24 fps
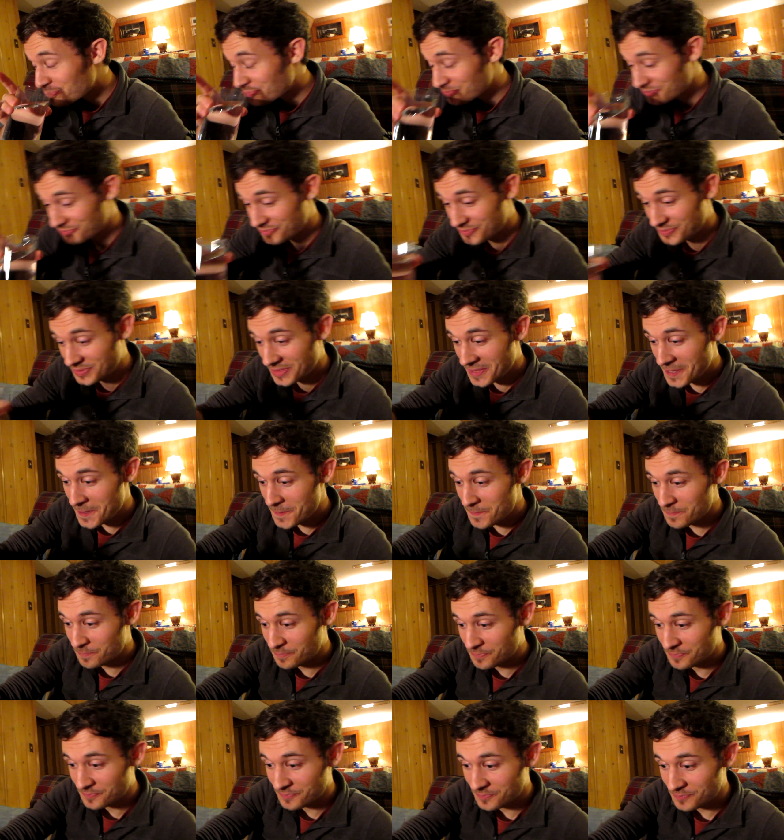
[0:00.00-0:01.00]
It's some
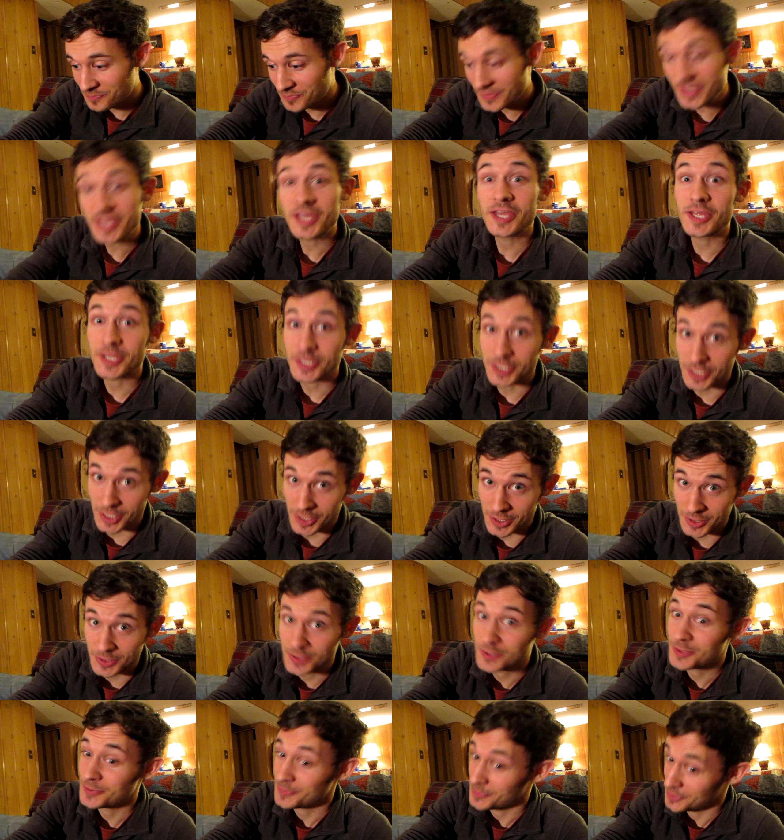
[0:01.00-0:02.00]
spicy
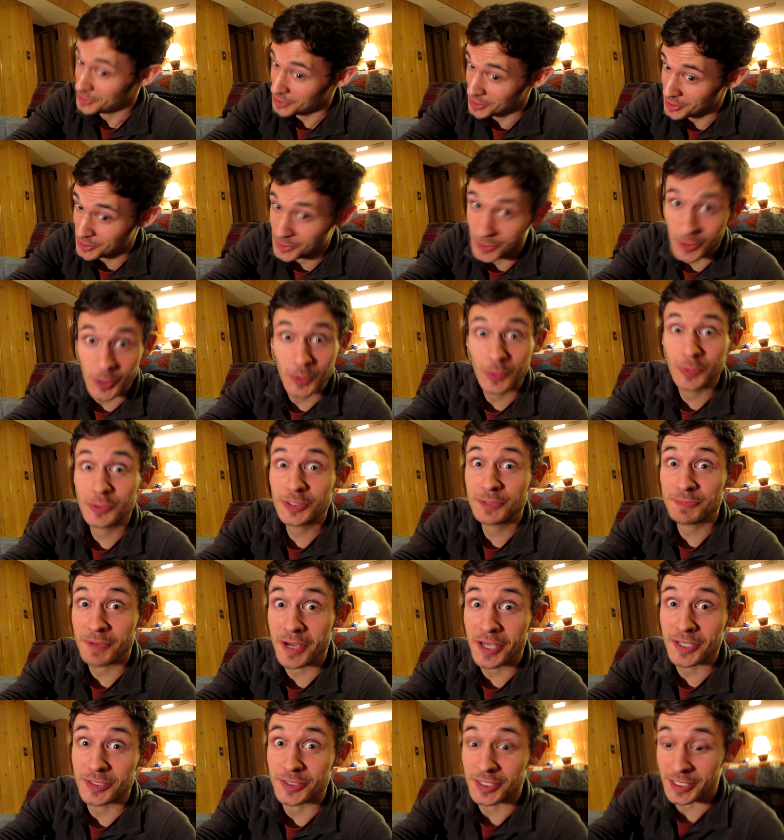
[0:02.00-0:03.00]
stuff. Didn't know it was
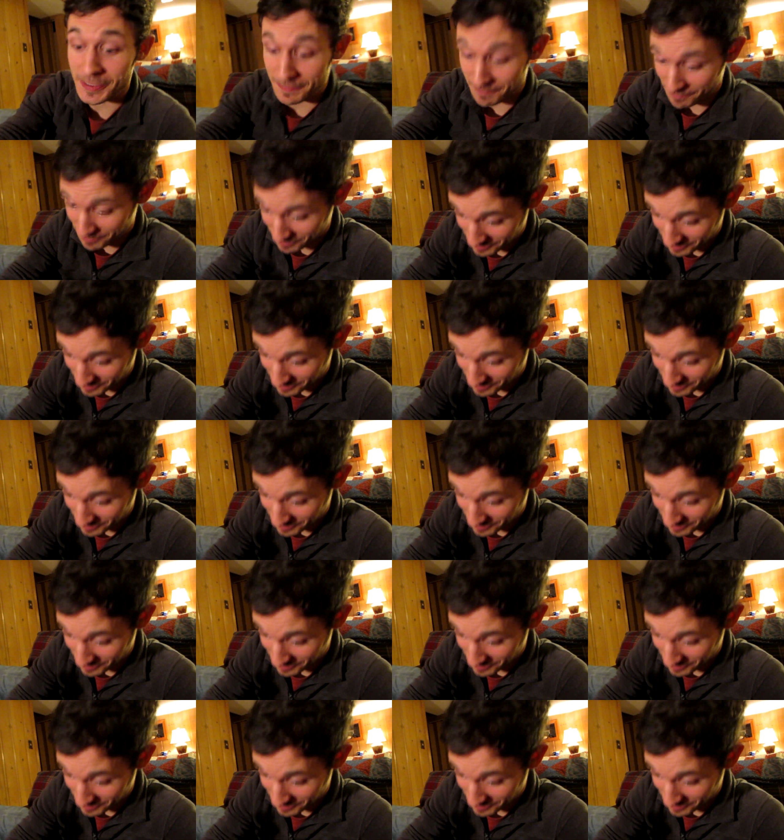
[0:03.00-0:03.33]
spicy. I'm